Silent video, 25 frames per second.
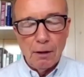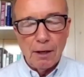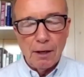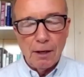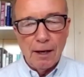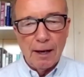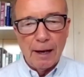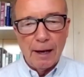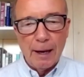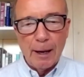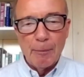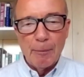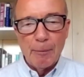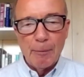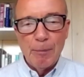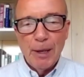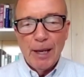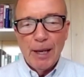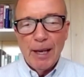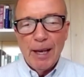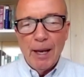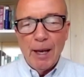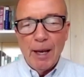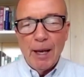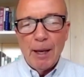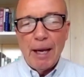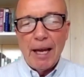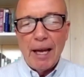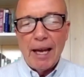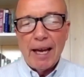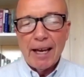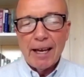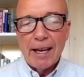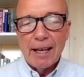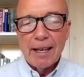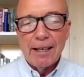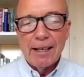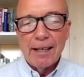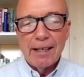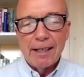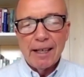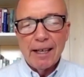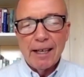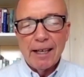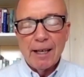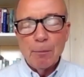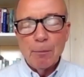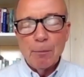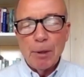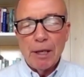But
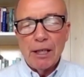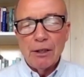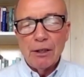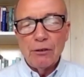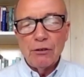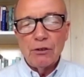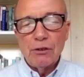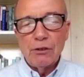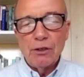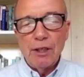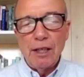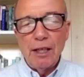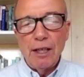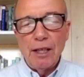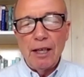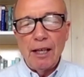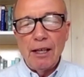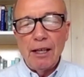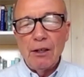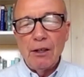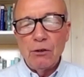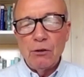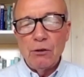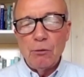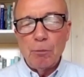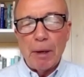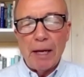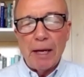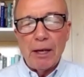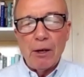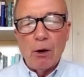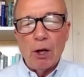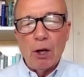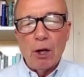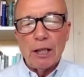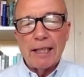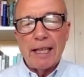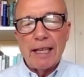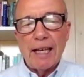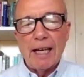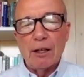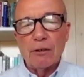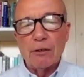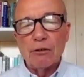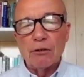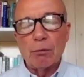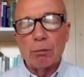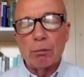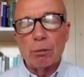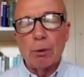it is by all
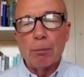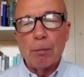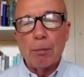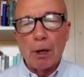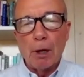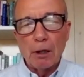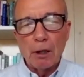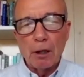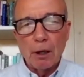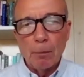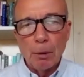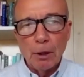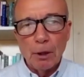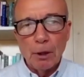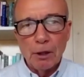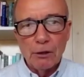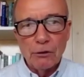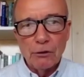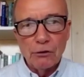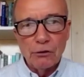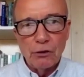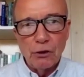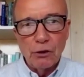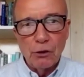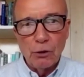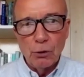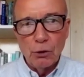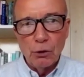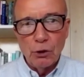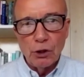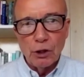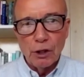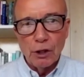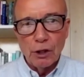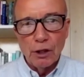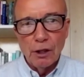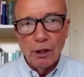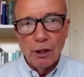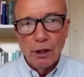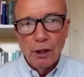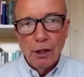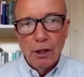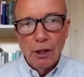accounts a remarkable institution.